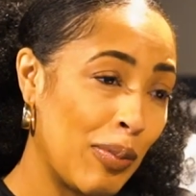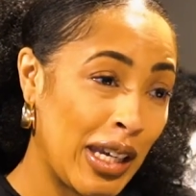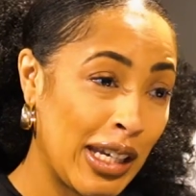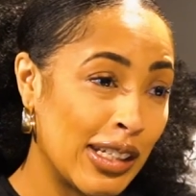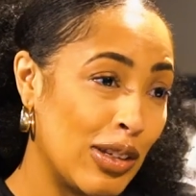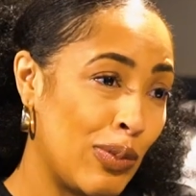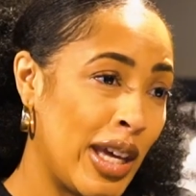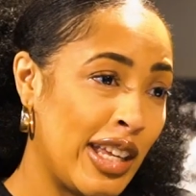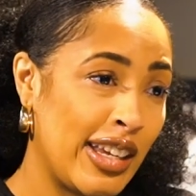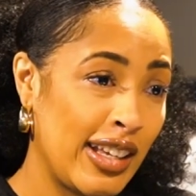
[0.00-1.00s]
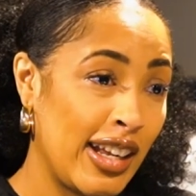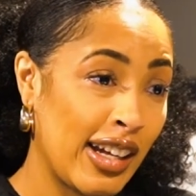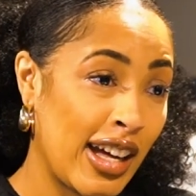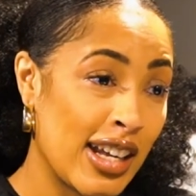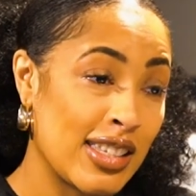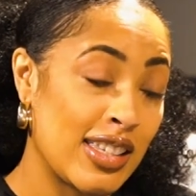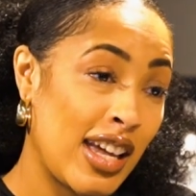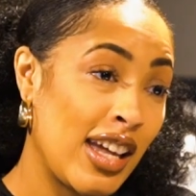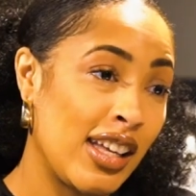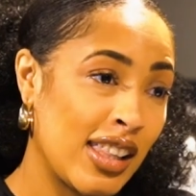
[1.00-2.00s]
being independent and kind of
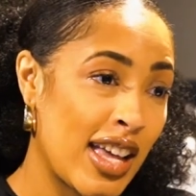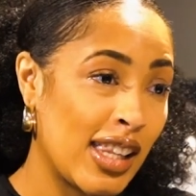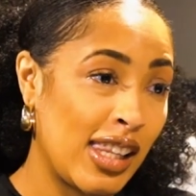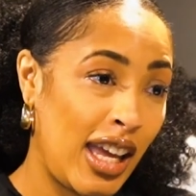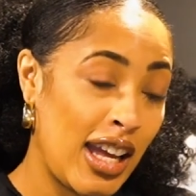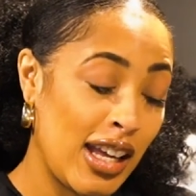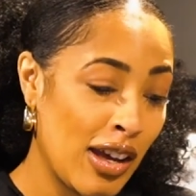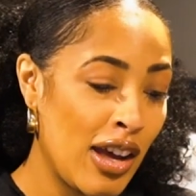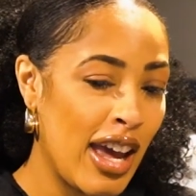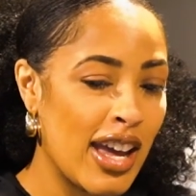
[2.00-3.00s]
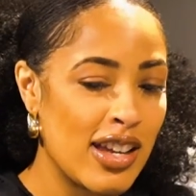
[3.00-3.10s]
staying in that lane, right.